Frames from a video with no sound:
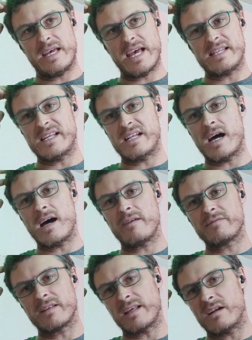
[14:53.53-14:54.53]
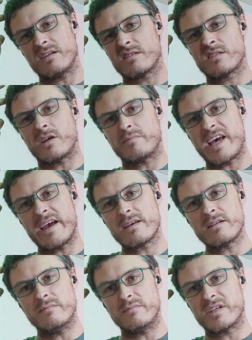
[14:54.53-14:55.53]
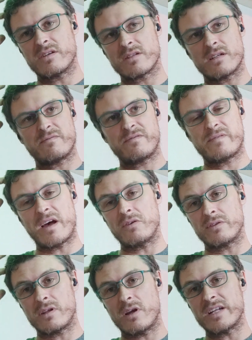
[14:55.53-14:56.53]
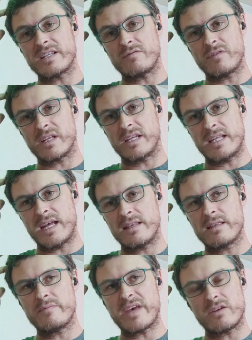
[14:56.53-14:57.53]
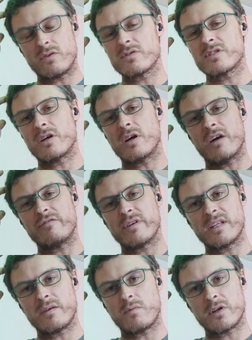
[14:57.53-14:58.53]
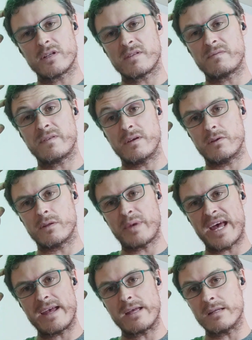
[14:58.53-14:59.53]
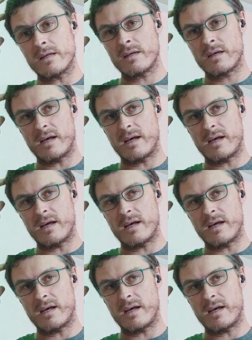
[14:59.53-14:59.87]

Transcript: And then after that I just stopped taking them because I felt that I didn't really need them, and also I really wanted to feel the pain